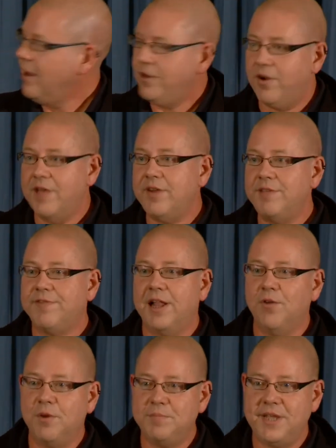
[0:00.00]
Don't have any
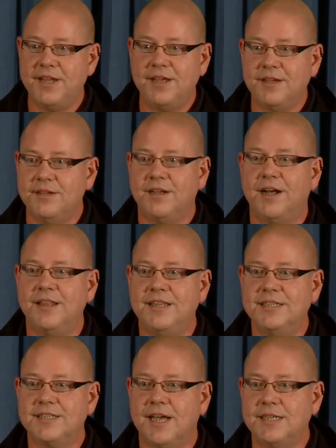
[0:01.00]
follow-up data on
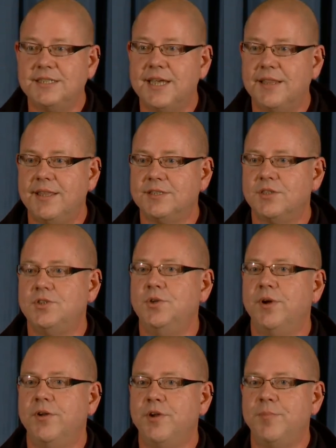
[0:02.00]
these guys yet. That's a
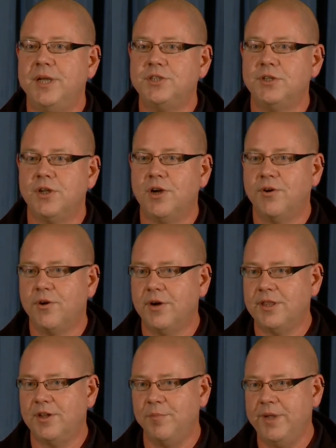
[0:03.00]
200-patient
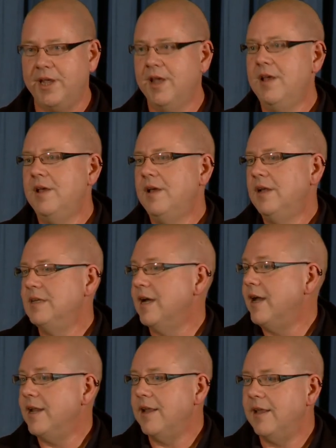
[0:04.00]
cohort that'll be
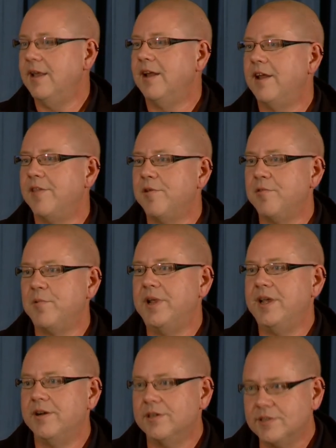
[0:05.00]
done in another 3
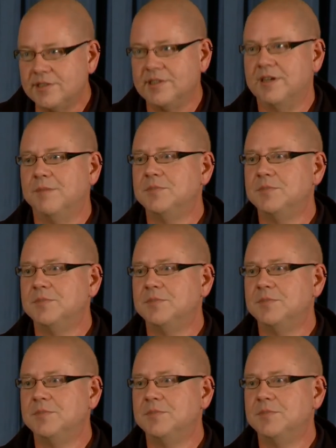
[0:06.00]
years.